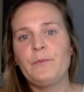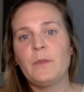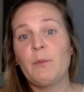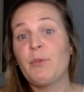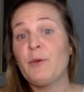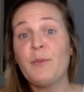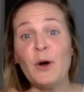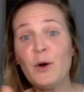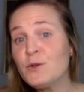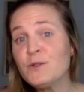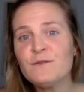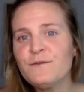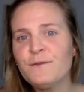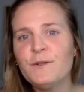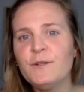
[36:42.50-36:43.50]

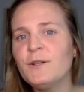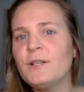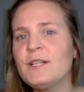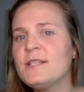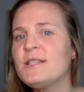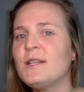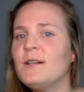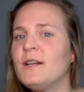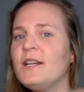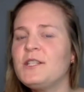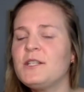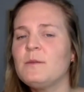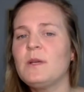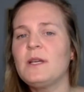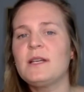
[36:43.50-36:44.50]
proposal for your
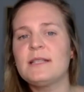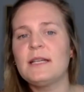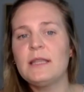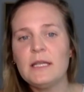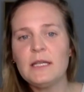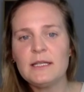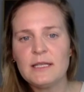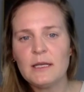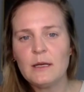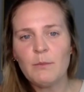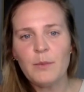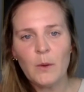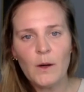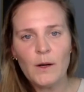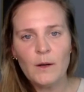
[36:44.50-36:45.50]
consideration, because I think it's an
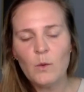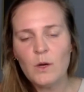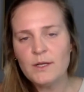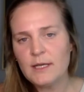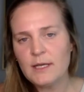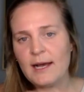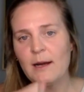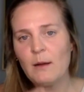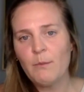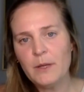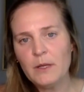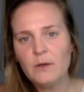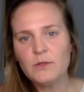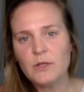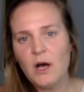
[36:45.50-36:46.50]
important one to kind of
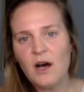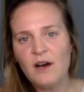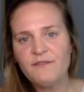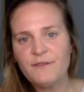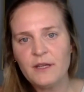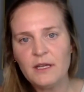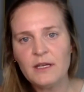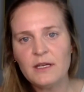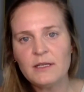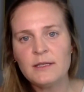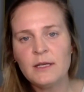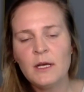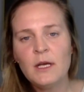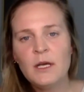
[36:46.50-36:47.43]
build off, is